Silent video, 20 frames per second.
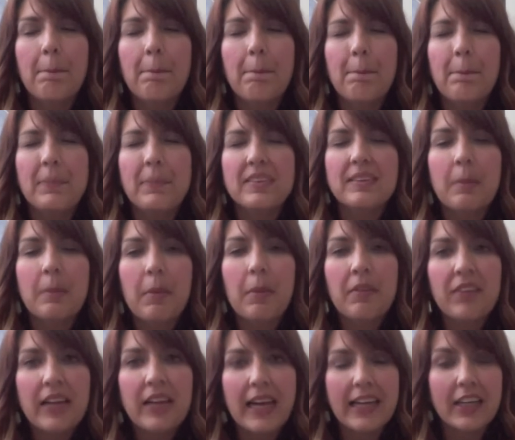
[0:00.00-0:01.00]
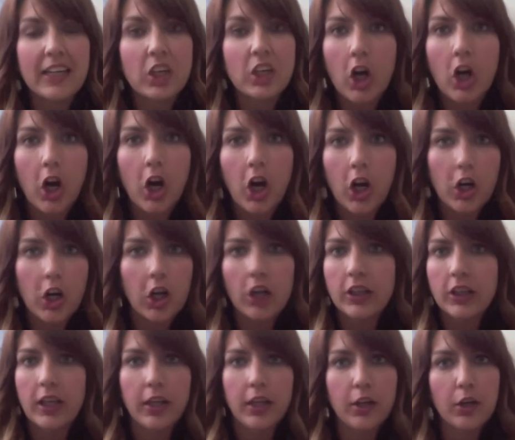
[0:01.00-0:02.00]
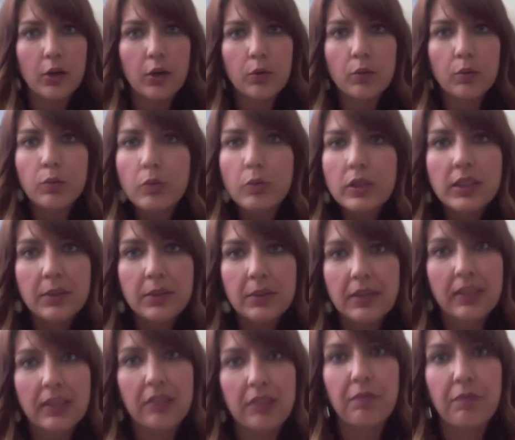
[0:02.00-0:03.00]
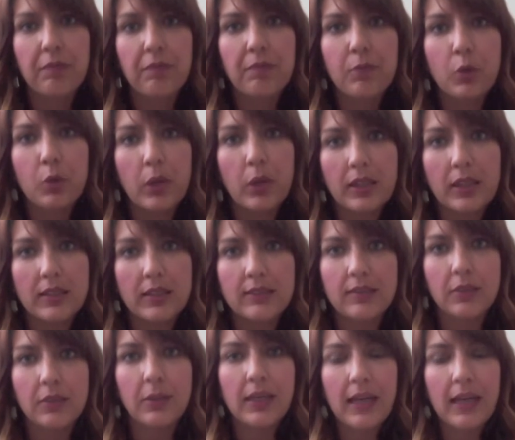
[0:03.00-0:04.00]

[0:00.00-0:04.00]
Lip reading: some of it I caught on like really, really quickly too, and I